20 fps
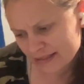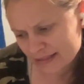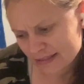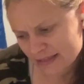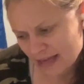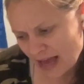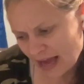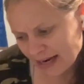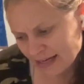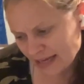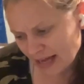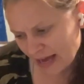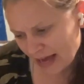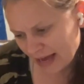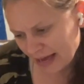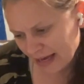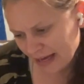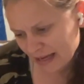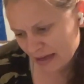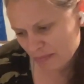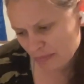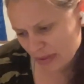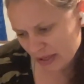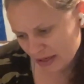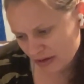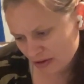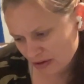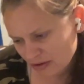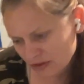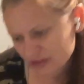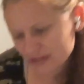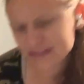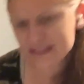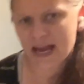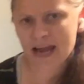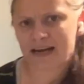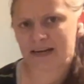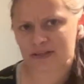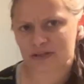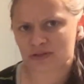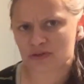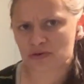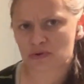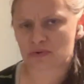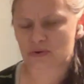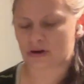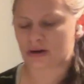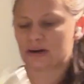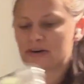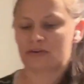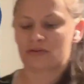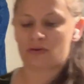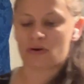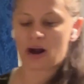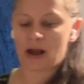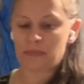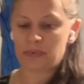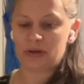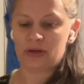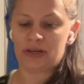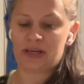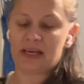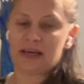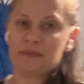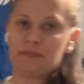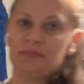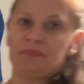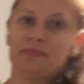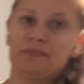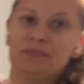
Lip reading: tie-dye pickle dinosaur crop hoodie.